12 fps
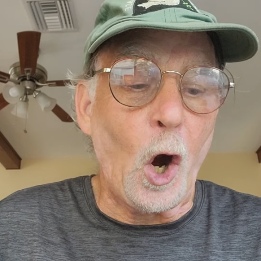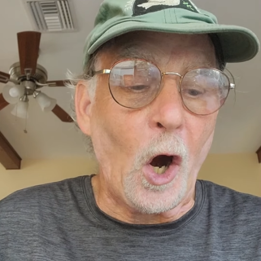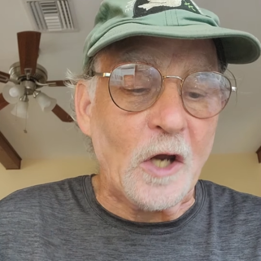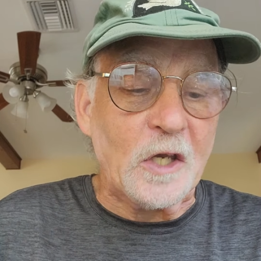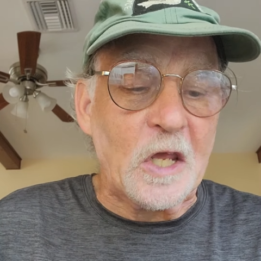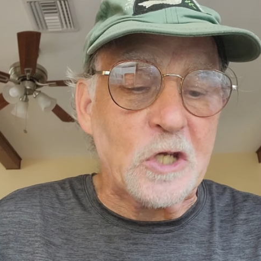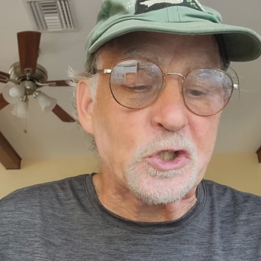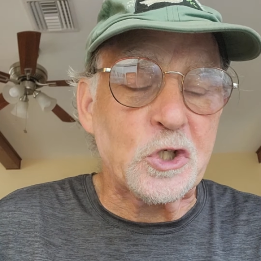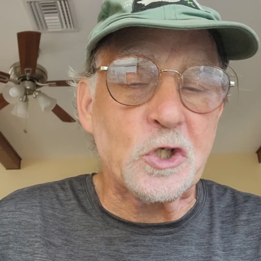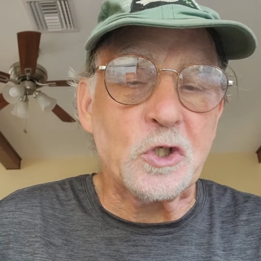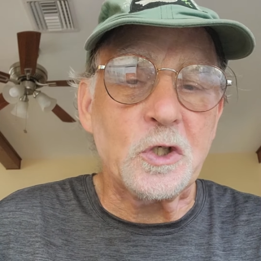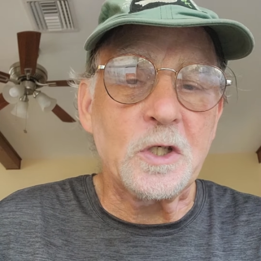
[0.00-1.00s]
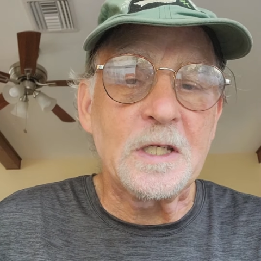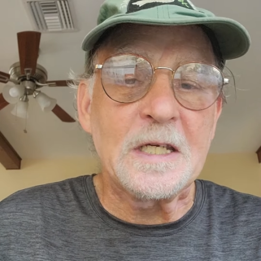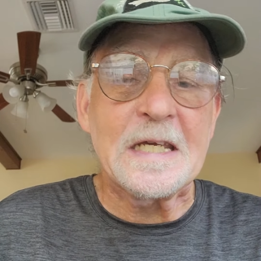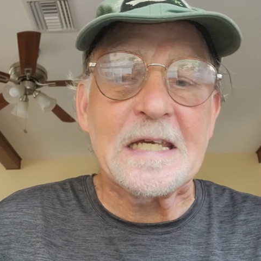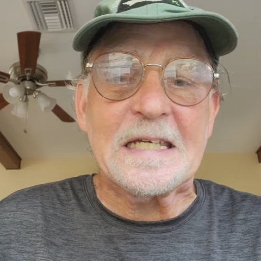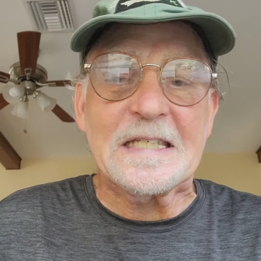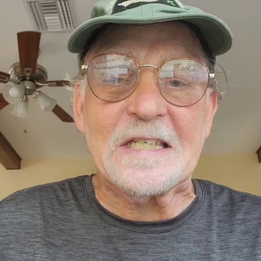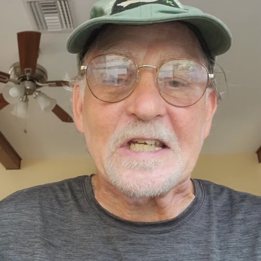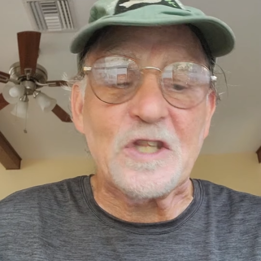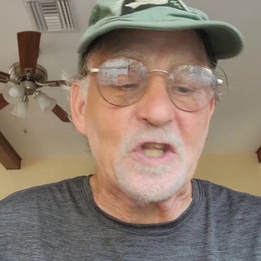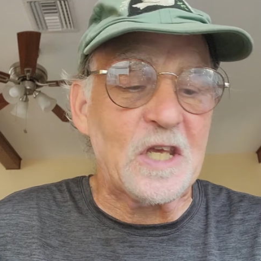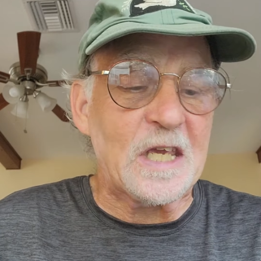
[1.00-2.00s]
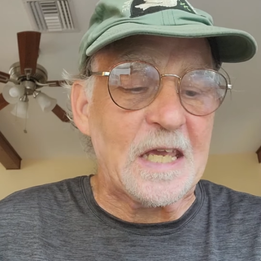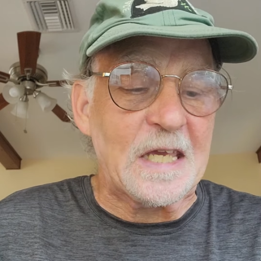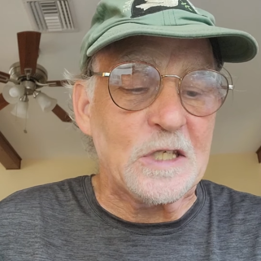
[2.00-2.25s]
Our nation is in the